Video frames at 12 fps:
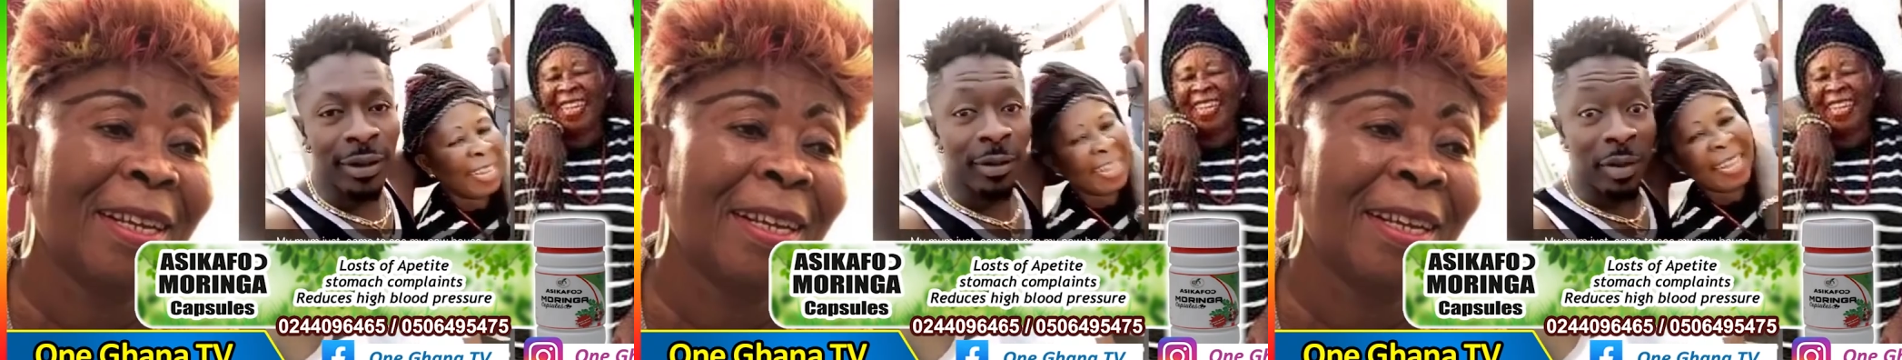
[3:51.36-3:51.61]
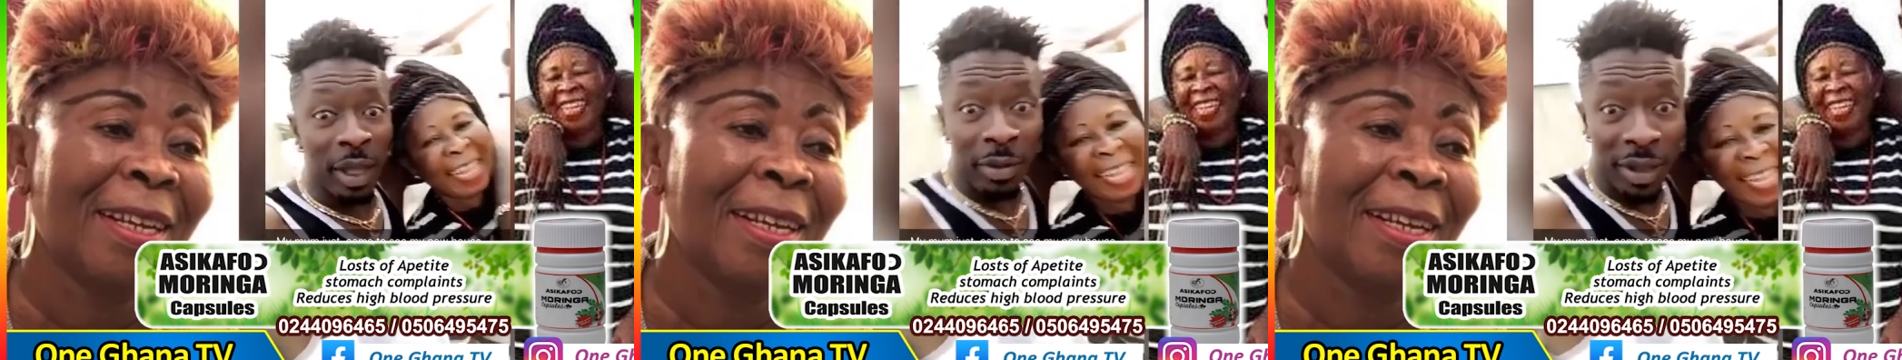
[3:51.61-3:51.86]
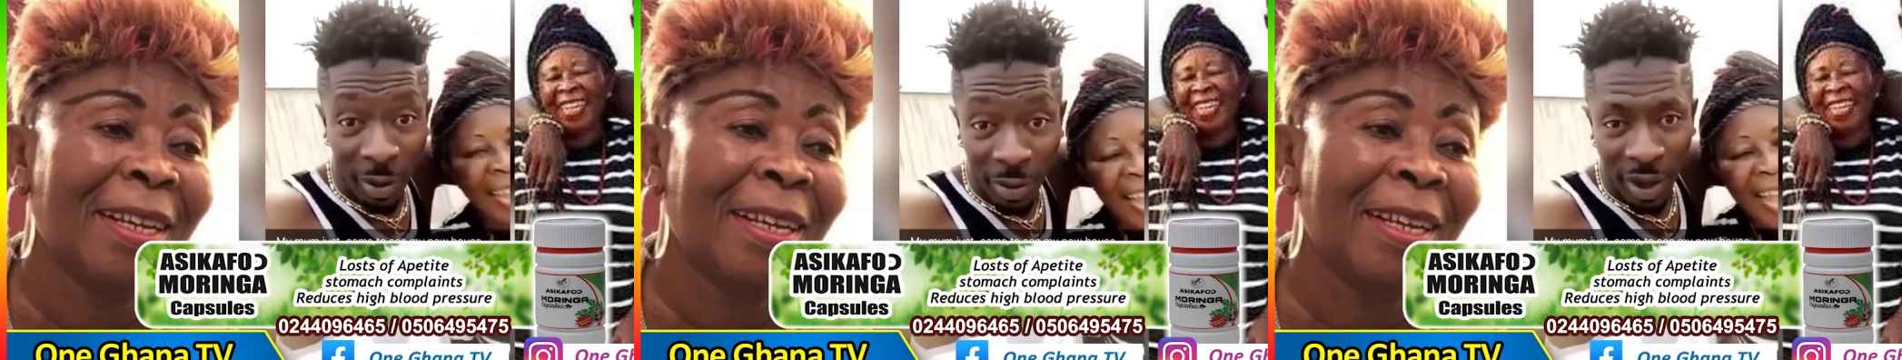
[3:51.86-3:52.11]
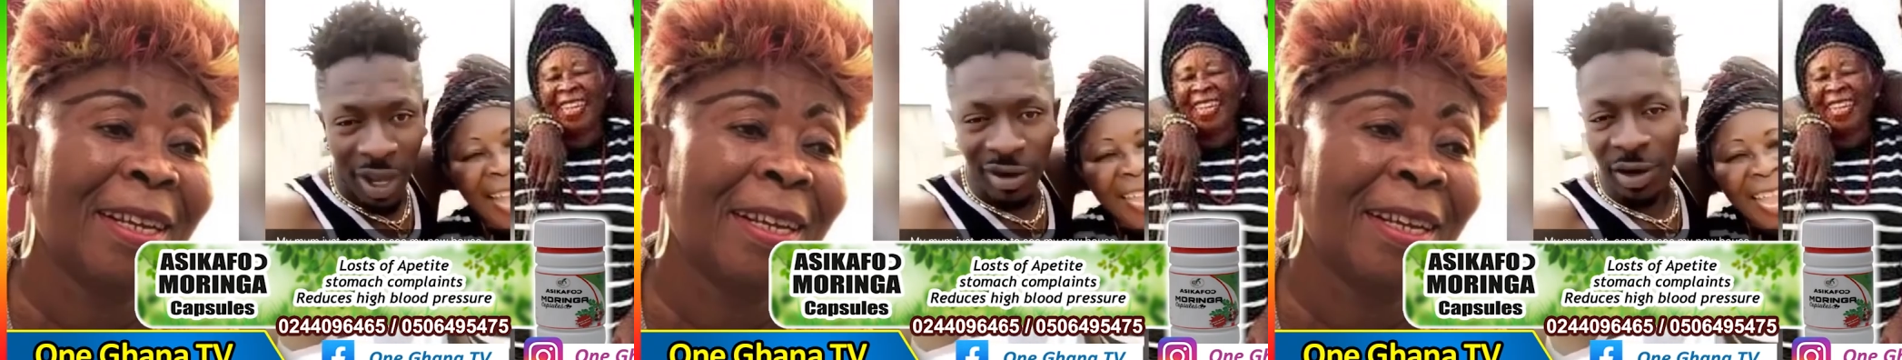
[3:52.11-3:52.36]
Speaker 1: na this time
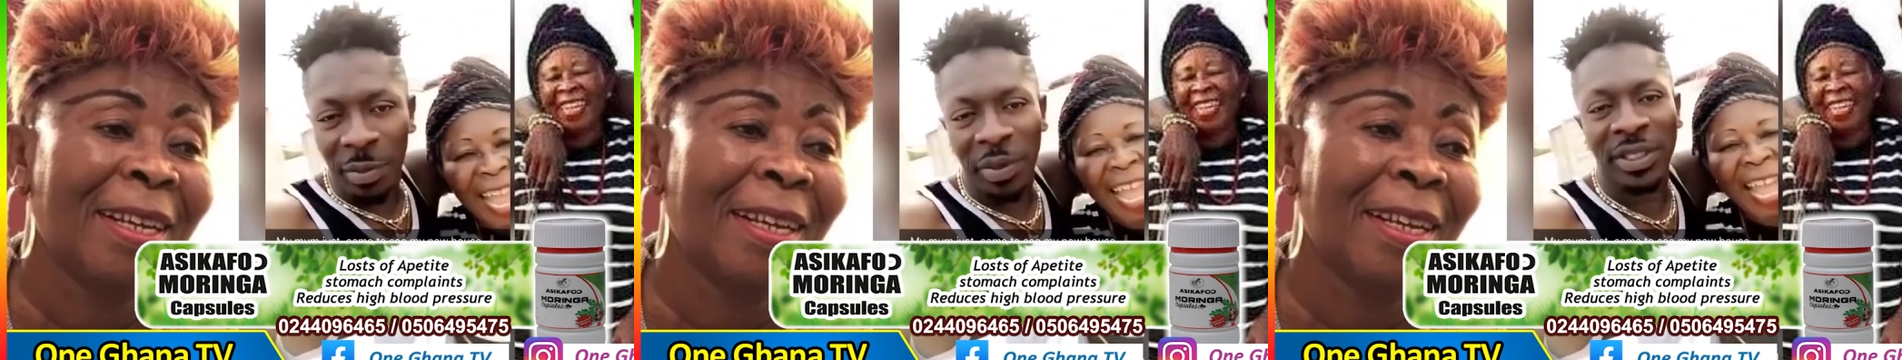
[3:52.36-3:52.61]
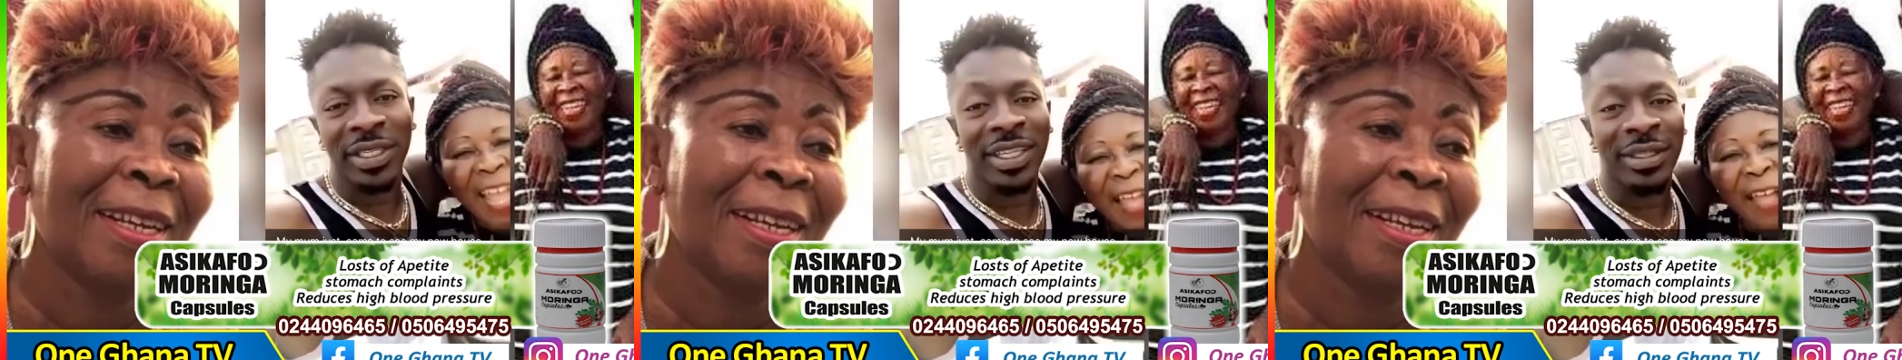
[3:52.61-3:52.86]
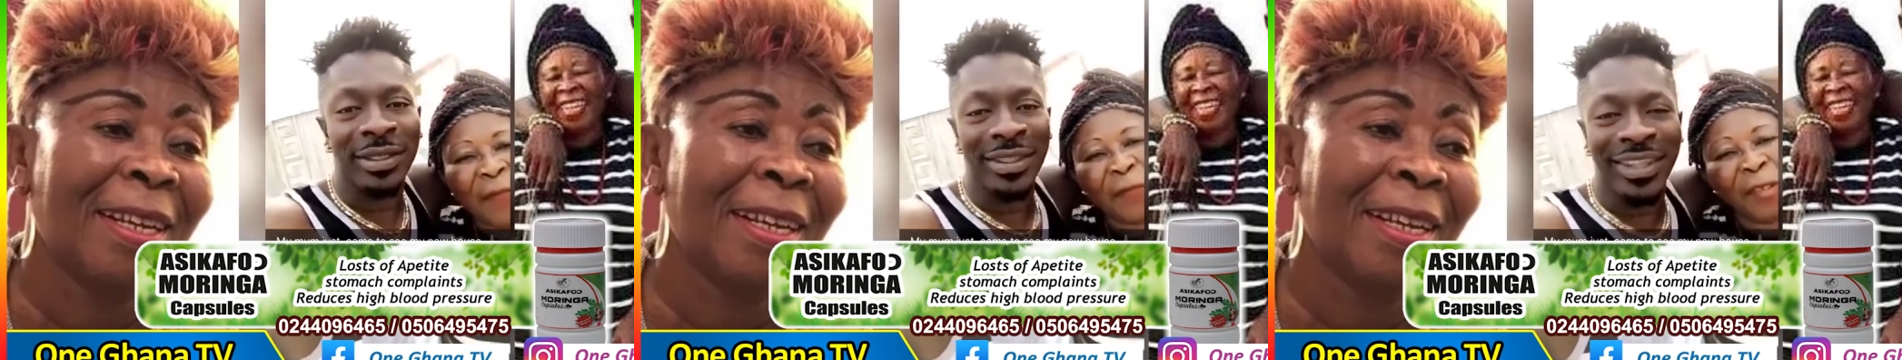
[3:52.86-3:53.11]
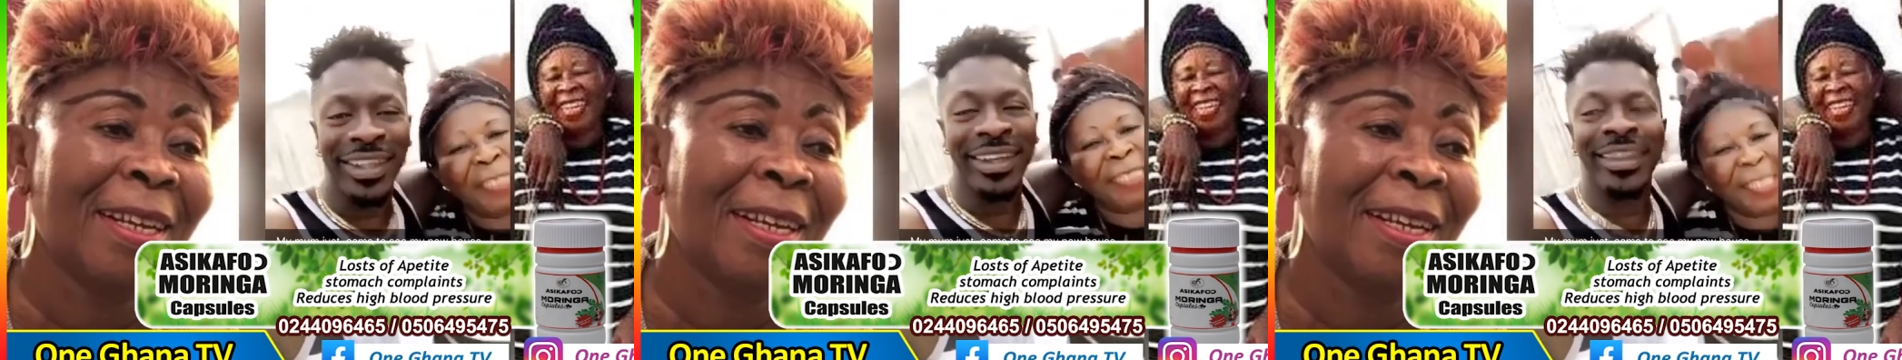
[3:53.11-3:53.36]
they mean come on to
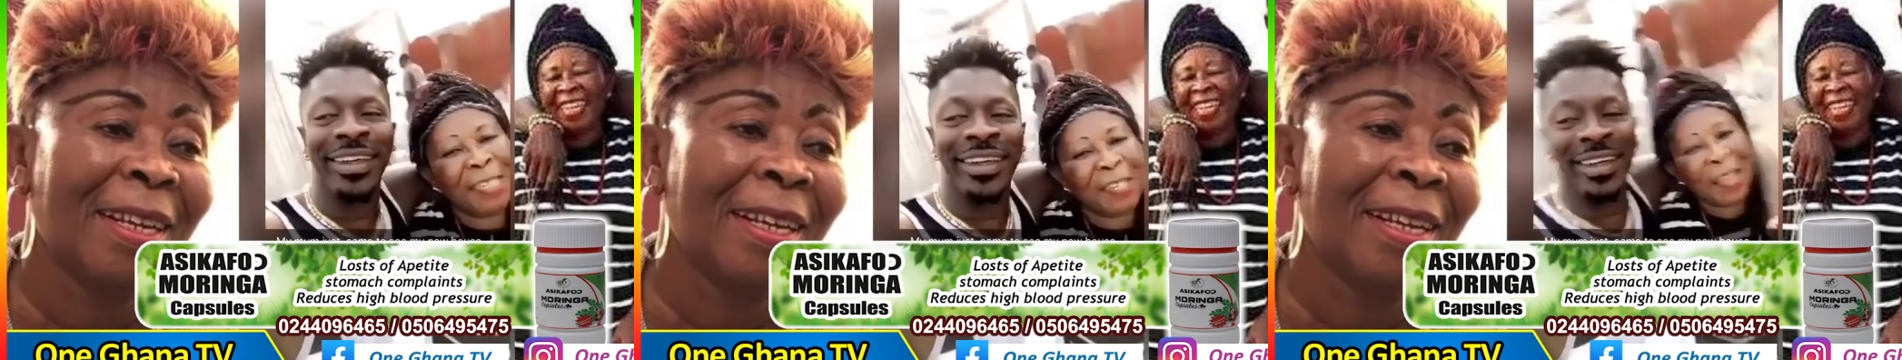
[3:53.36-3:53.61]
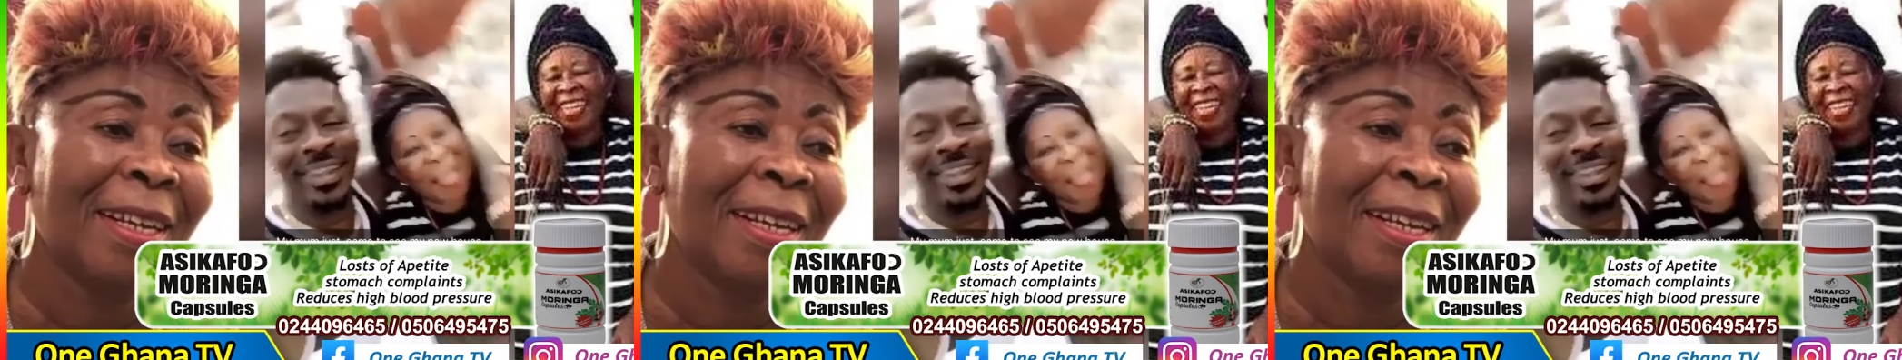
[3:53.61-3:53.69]
moda